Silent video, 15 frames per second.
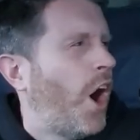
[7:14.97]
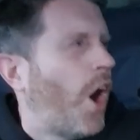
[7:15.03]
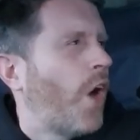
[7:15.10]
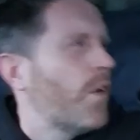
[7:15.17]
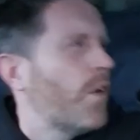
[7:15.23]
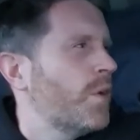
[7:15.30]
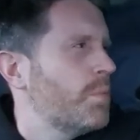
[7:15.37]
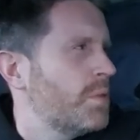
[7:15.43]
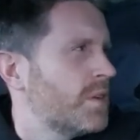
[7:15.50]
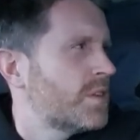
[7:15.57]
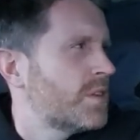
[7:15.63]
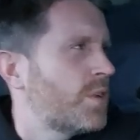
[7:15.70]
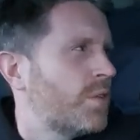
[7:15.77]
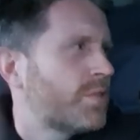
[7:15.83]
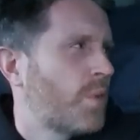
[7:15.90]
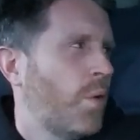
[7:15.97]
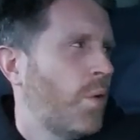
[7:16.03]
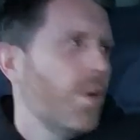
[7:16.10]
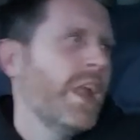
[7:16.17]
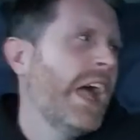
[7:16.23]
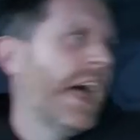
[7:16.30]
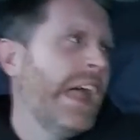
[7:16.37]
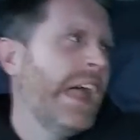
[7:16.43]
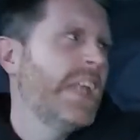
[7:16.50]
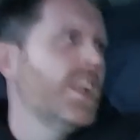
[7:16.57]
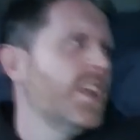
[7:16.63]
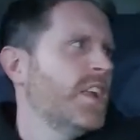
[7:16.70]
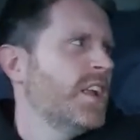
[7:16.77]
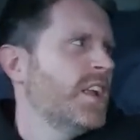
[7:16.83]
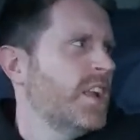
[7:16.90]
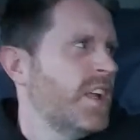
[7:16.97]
horrible money. Stuff going on.